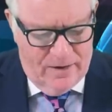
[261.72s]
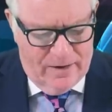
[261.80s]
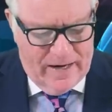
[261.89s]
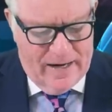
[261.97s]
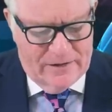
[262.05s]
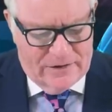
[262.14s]

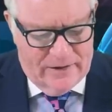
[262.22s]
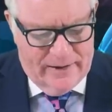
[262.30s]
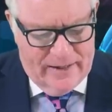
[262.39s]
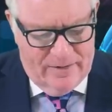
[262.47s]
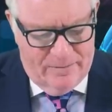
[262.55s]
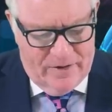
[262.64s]
cancelling
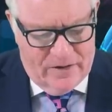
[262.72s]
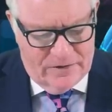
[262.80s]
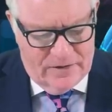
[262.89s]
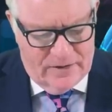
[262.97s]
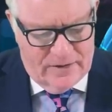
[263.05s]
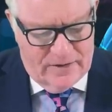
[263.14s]
him because
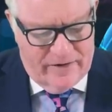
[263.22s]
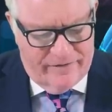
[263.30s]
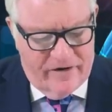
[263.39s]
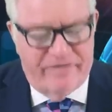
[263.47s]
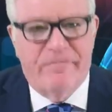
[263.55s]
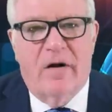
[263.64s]
he didn't have
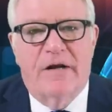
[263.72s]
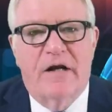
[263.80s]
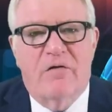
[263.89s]
enough money?